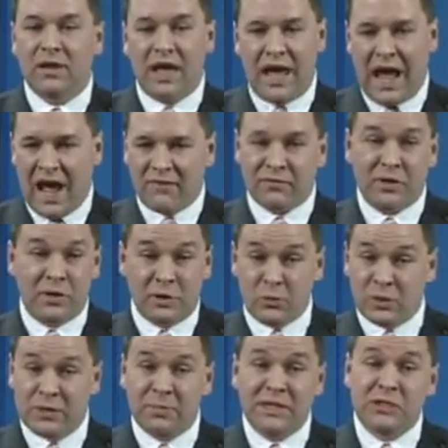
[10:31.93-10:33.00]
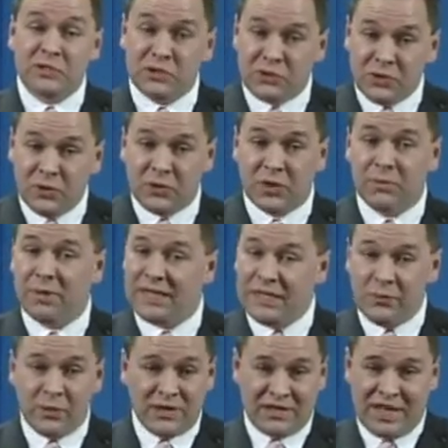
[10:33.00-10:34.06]
and it would have been sooner, but he
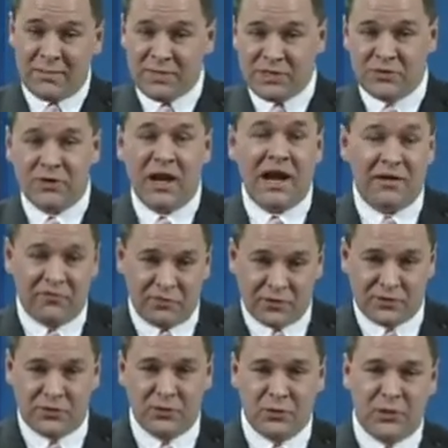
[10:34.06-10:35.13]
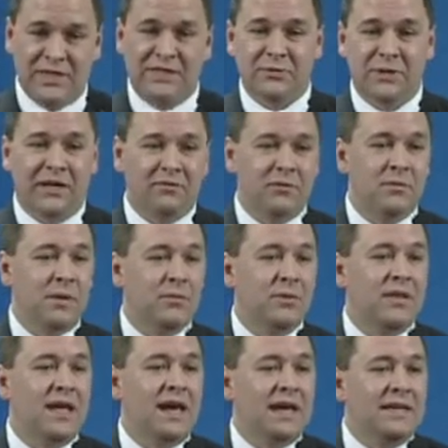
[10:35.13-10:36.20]
wouldn't let me drive for 2 weeks. We have to remember
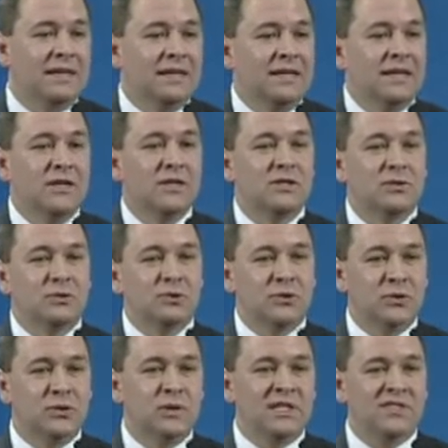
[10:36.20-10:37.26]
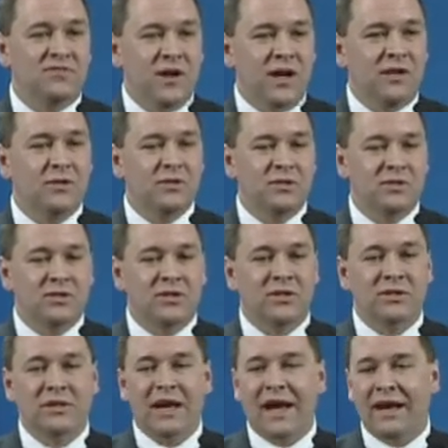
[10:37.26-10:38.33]
that. So 2 weeks following the
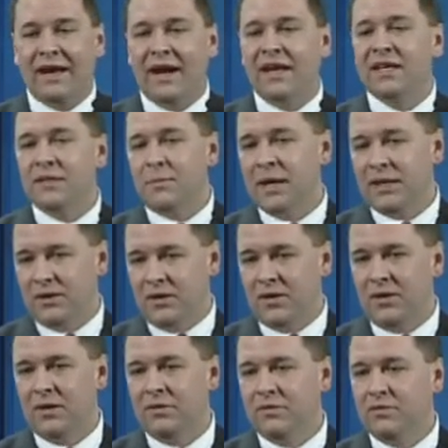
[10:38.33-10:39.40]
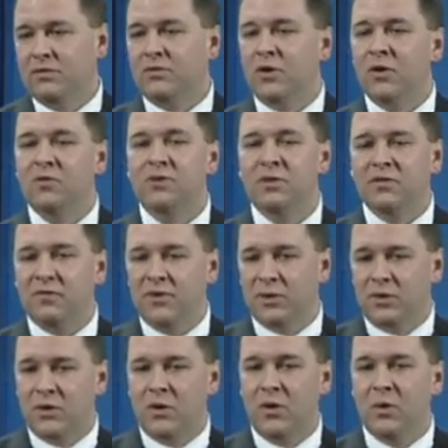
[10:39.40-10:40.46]
surgery, I got in my car, drove to the
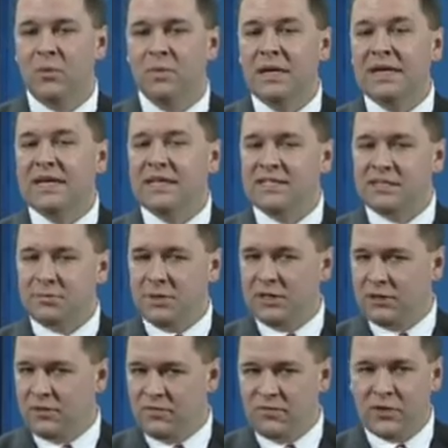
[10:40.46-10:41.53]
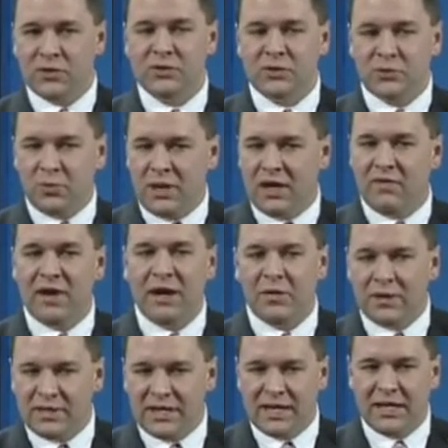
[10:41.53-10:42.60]
funeral home, and spent the first 12-hour
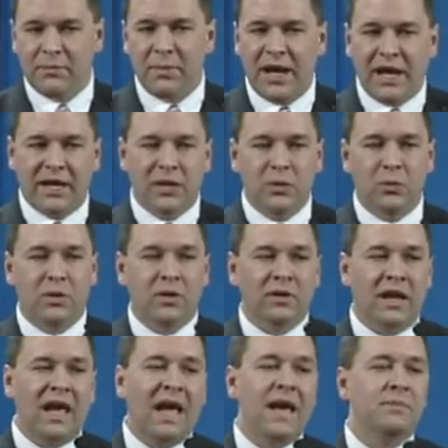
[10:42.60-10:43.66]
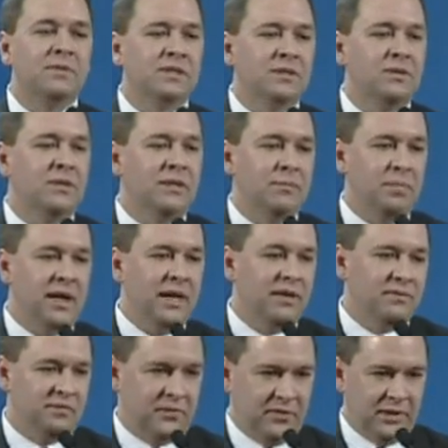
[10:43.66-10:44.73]
day back at work absolutely
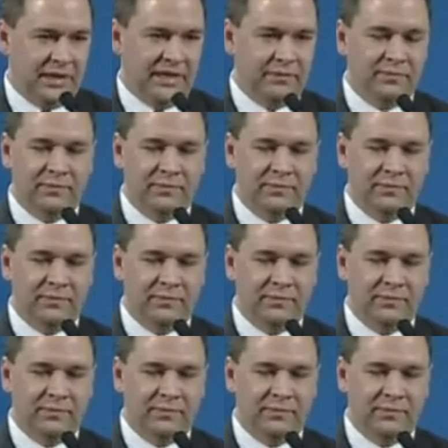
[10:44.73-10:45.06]
pain-free.